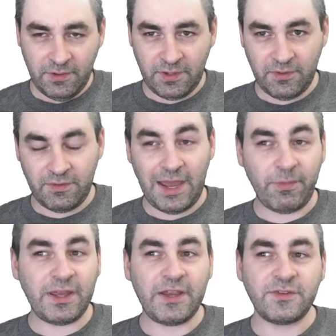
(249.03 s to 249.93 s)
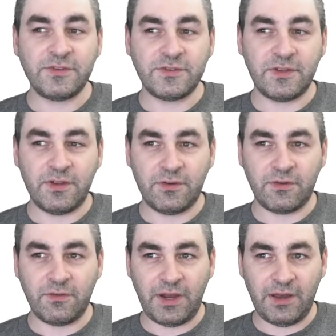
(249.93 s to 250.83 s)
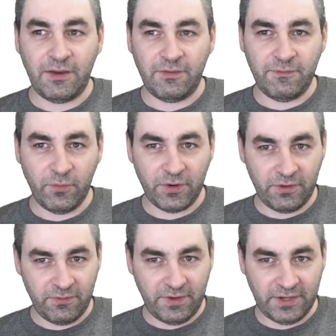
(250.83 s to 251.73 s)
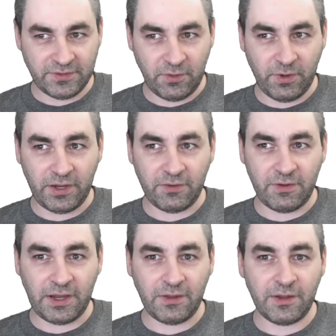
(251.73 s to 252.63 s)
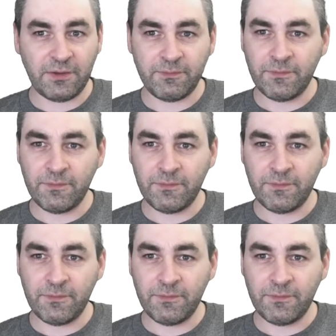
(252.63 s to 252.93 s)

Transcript: the applications that you're creating for your device are working correctly.